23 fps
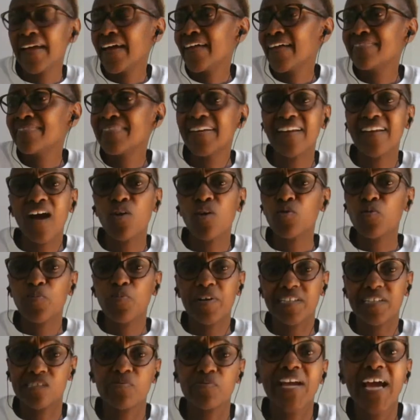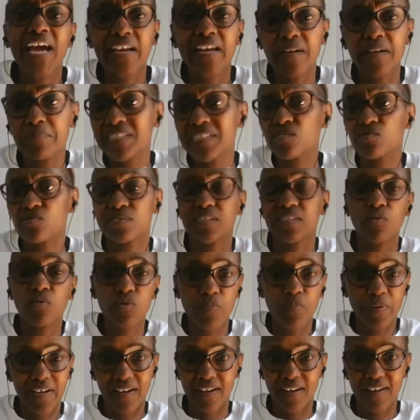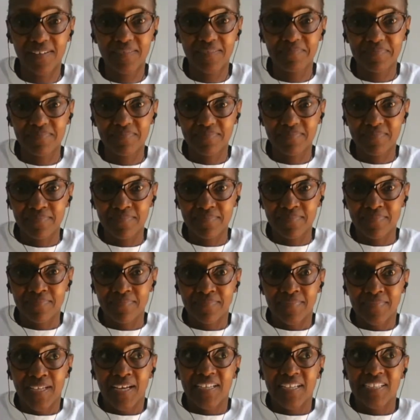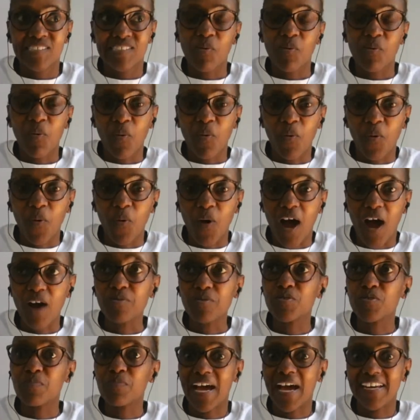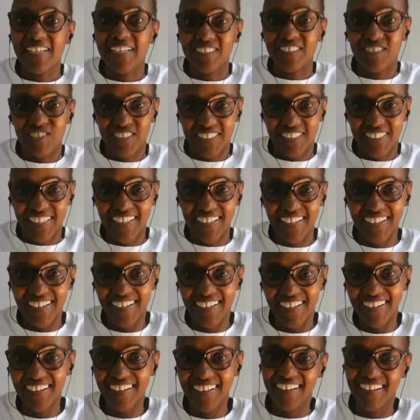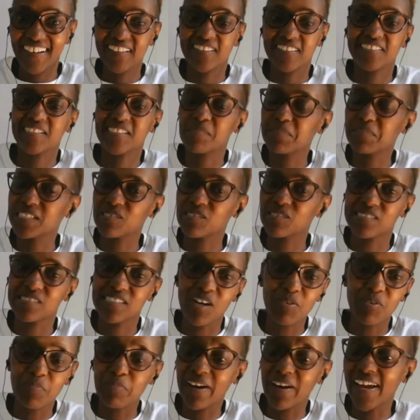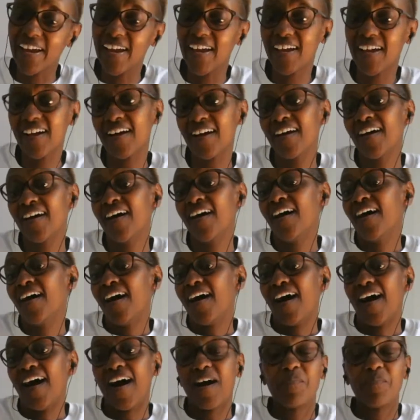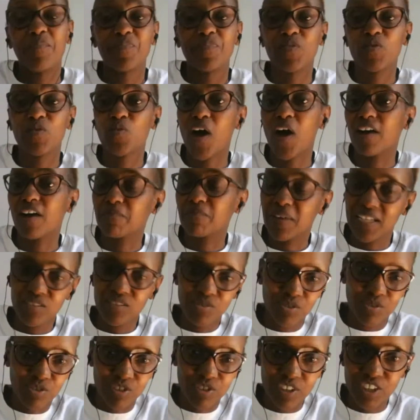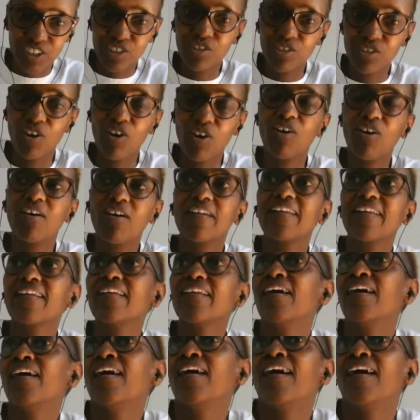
then outbreaks. We had a measles outbreak. So how do you manage? There's a measles outbreak, you have malnutrition,